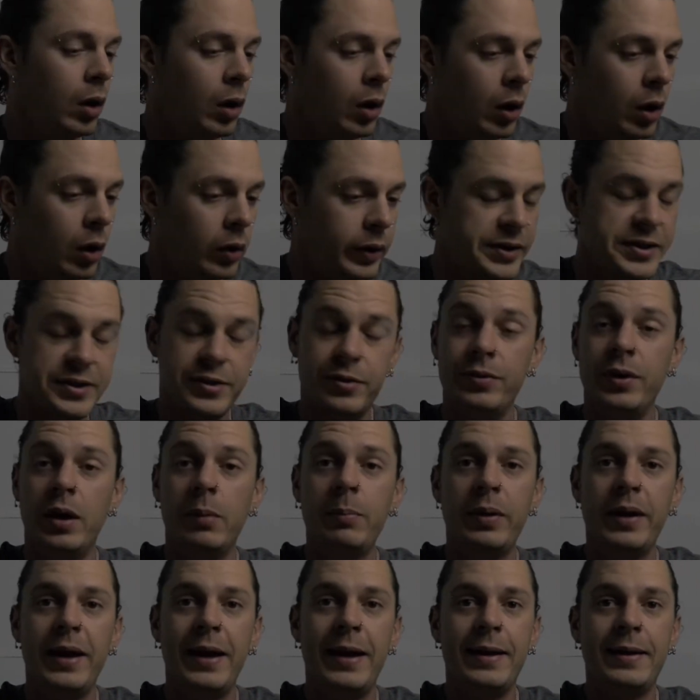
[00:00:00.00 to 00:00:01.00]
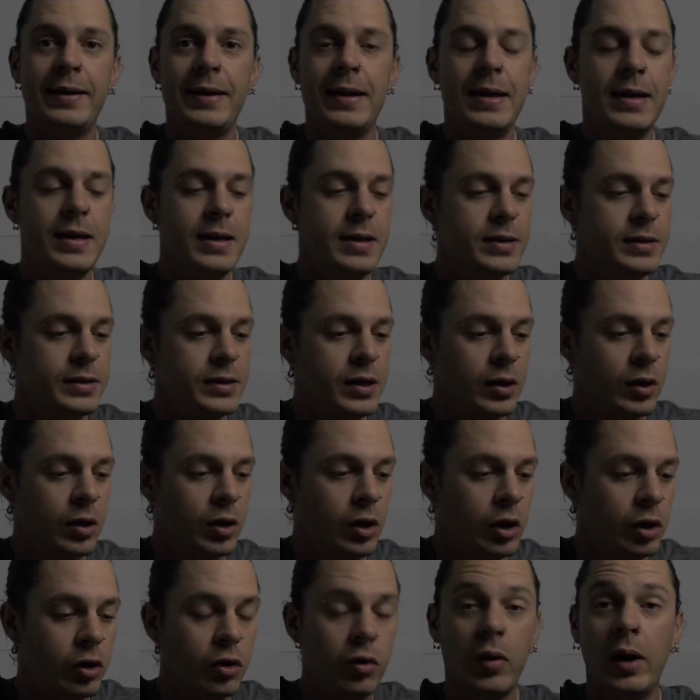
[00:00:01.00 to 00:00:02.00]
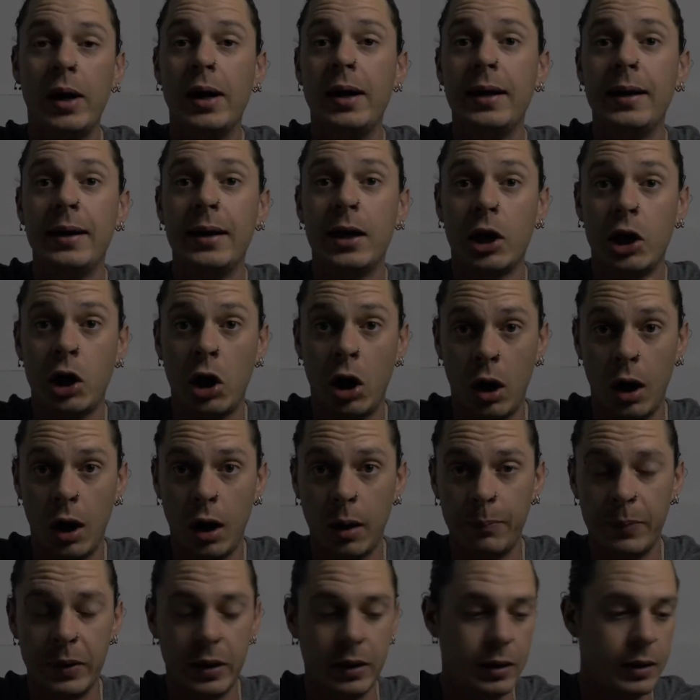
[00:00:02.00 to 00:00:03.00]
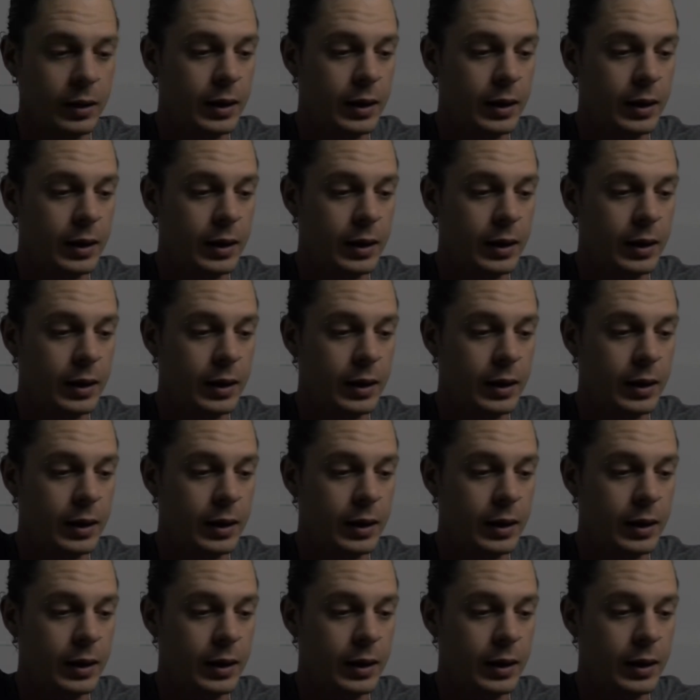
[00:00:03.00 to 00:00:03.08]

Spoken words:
Okay, so number 8 is creating a copy.